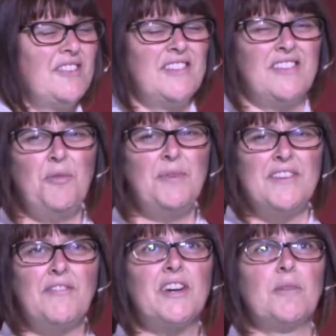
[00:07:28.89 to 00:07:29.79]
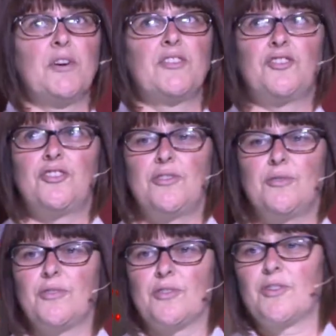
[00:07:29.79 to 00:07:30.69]
nobody's ever going to buy
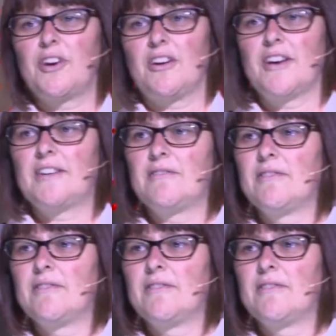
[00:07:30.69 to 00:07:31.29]
shoes online.